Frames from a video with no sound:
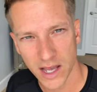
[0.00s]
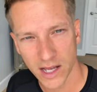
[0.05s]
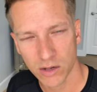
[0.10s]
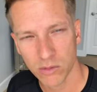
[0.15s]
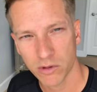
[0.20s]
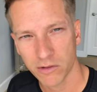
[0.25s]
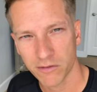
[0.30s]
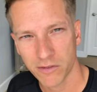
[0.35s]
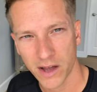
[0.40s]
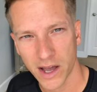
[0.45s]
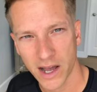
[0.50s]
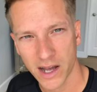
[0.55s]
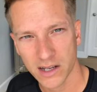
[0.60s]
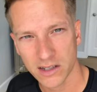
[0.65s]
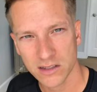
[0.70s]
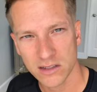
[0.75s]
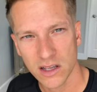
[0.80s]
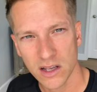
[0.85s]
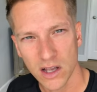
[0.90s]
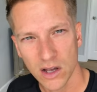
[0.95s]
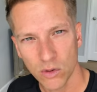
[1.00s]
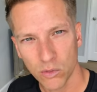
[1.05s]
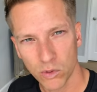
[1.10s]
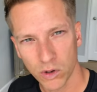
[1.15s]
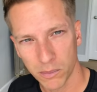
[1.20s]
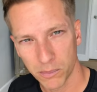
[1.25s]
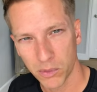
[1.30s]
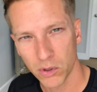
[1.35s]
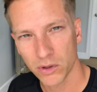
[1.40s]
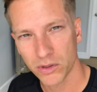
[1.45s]
Equifax
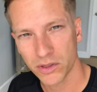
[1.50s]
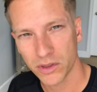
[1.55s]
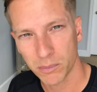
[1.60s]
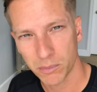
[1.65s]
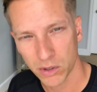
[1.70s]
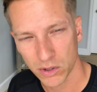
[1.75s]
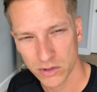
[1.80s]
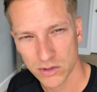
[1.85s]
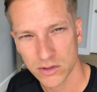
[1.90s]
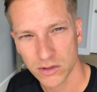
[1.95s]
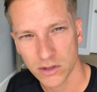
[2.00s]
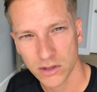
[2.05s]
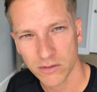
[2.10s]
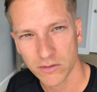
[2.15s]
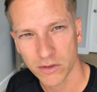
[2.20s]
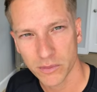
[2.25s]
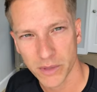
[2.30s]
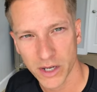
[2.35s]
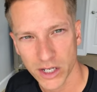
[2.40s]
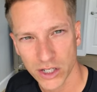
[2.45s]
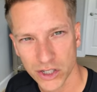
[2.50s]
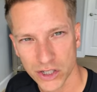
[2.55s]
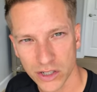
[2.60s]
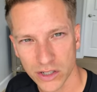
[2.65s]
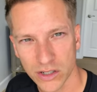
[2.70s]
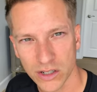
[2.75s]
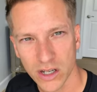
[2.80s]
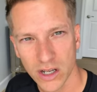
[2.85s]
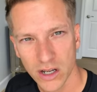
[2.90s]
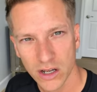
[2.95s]
will put the personal
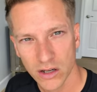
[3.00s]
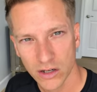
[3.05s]
information